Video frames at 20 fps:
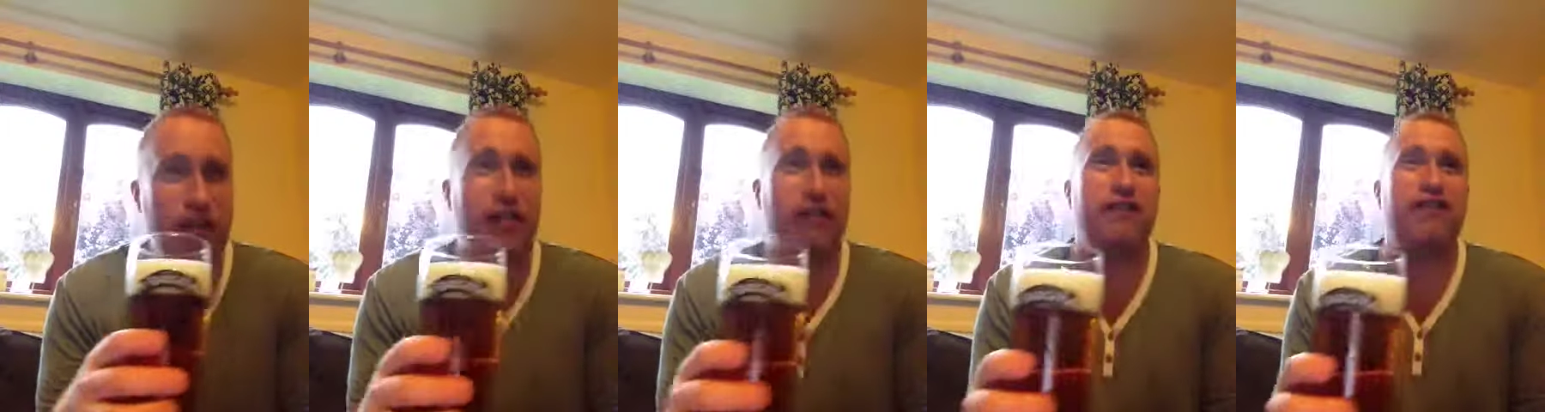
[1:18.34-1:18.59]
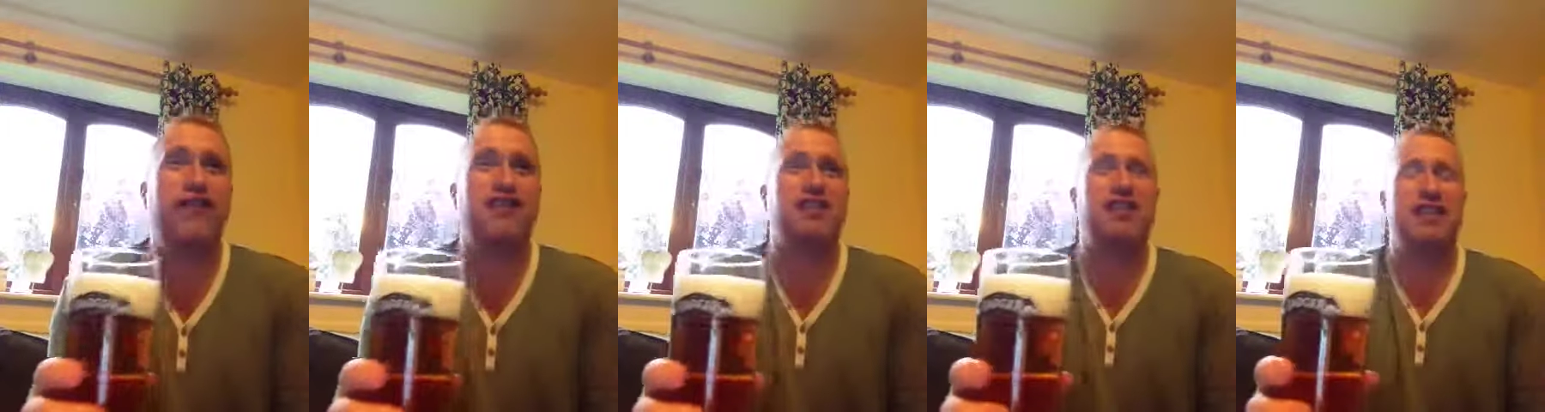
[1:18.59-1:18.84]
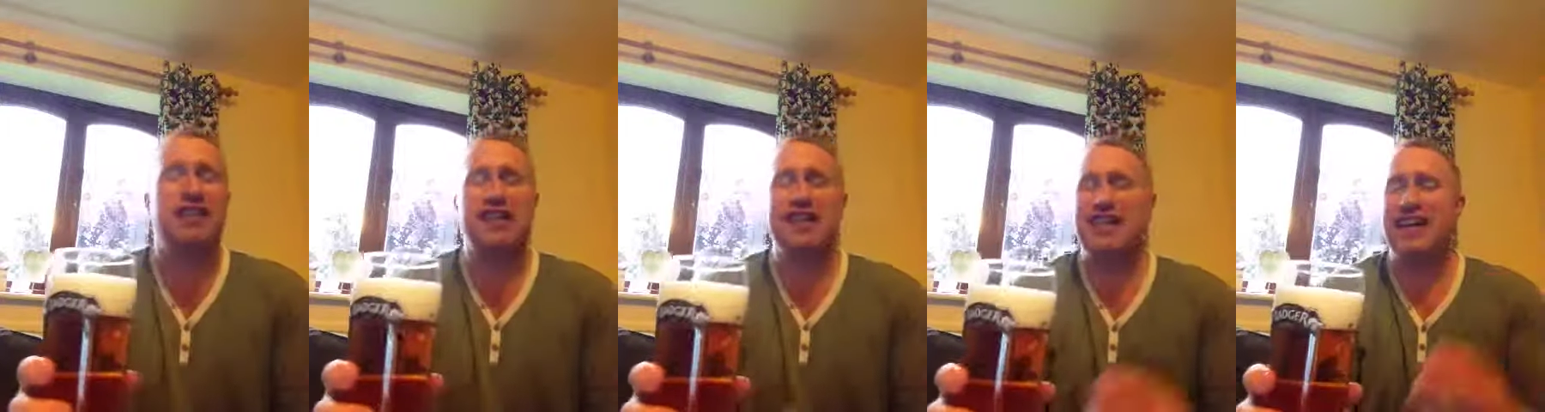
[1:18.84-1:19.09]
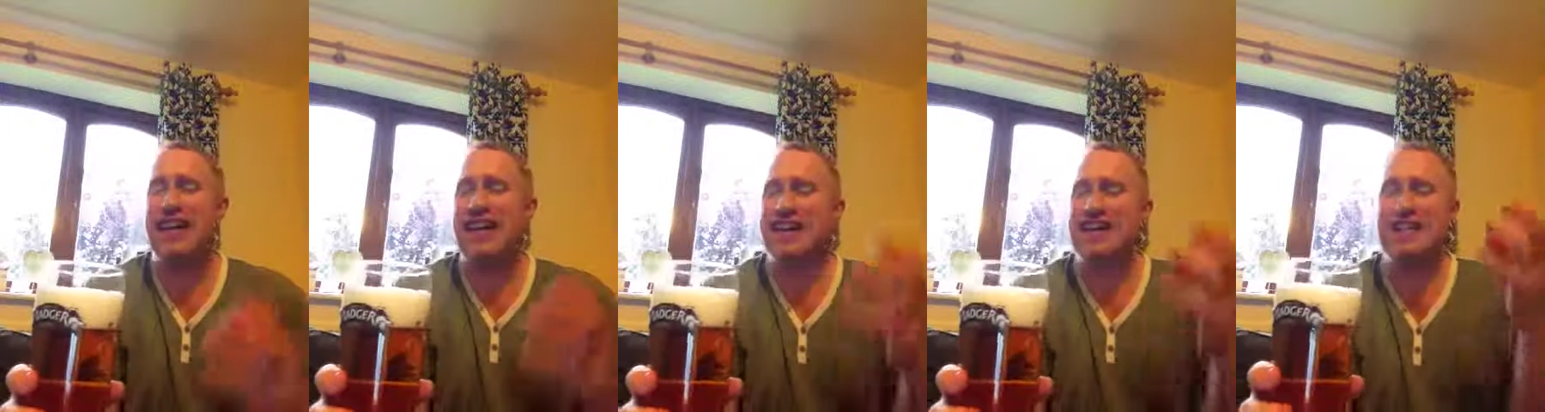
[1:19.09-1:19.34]
the first thing you
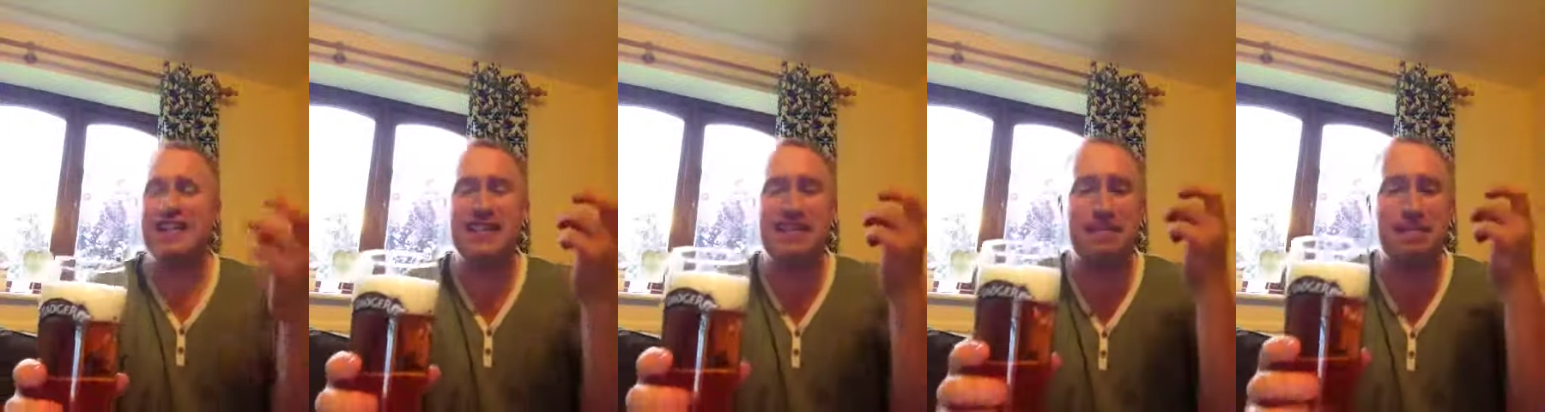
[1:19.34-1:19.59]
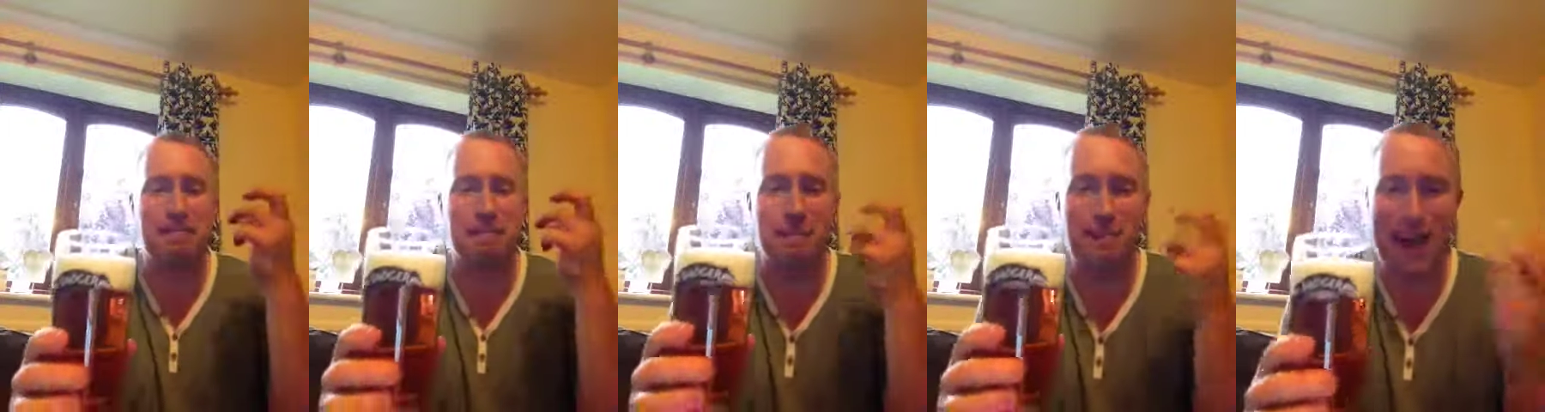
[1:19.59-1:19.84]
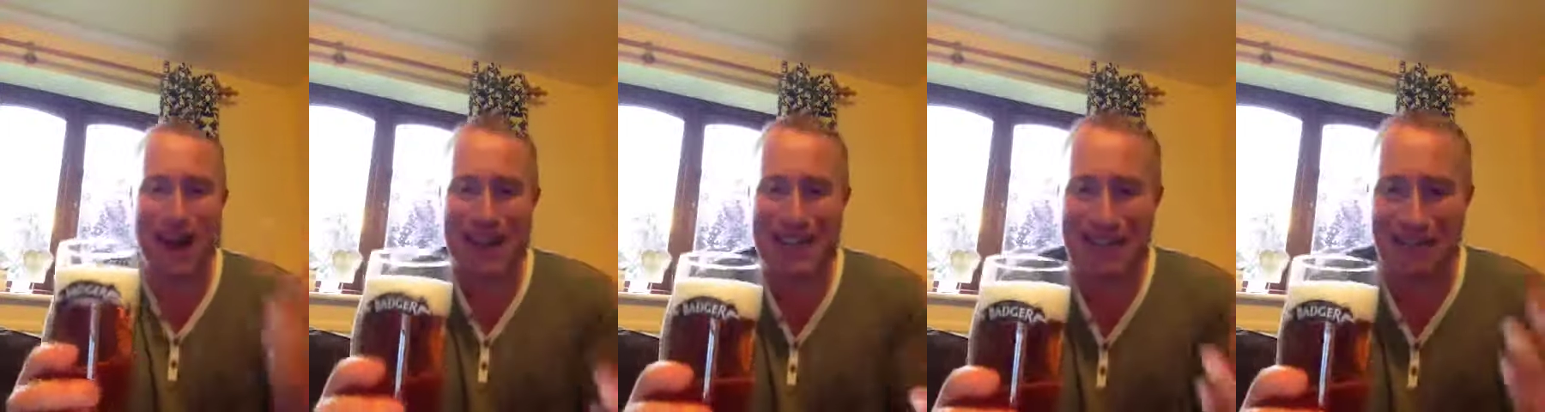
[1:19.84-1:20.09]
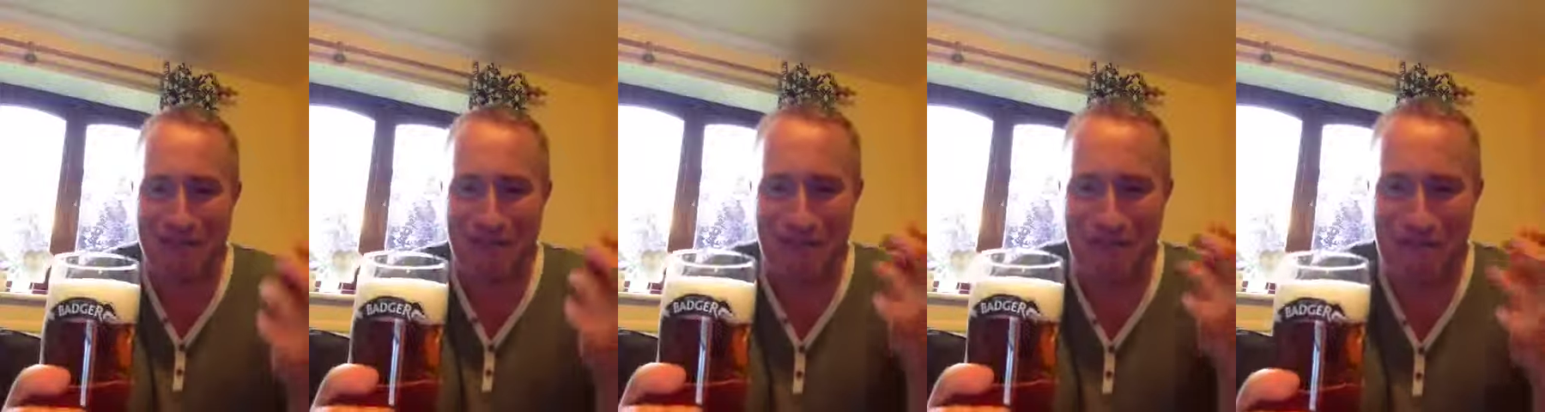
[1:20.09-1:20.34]
get is these
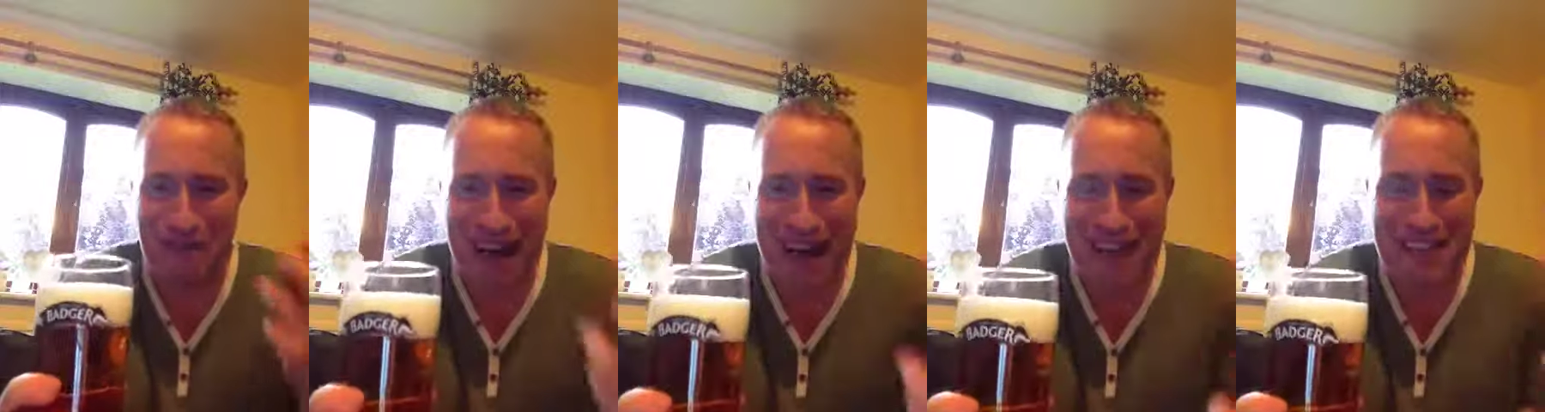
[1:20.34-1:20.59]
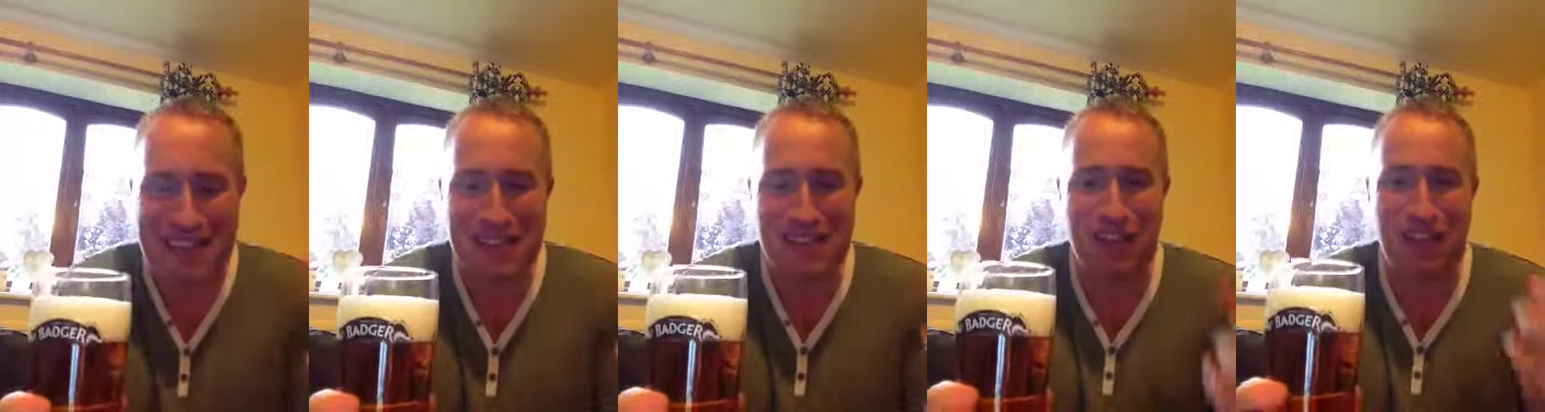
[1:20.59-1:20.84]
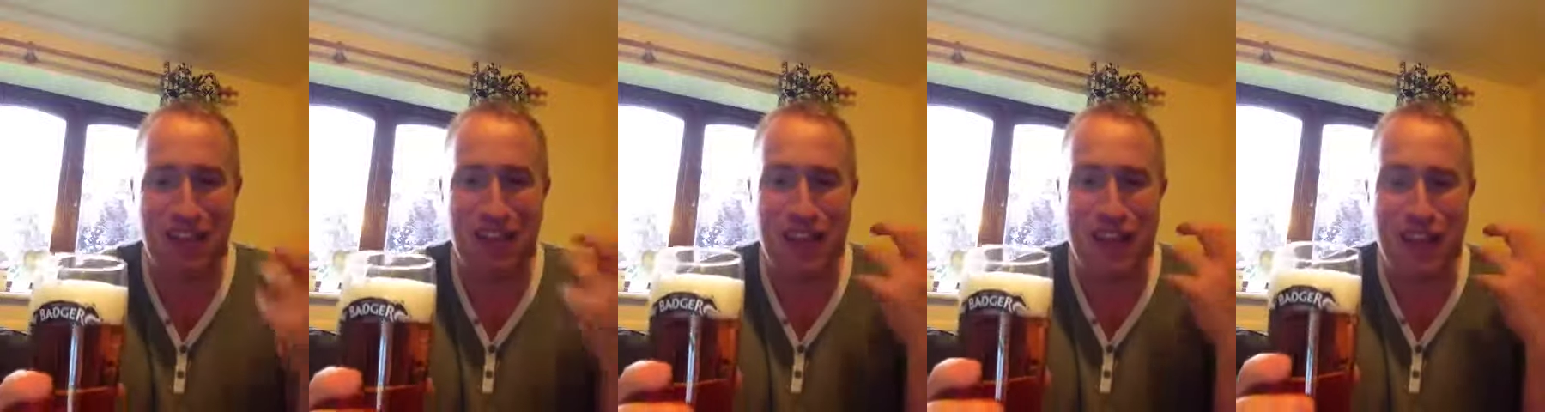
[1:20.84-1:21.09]
massive, massive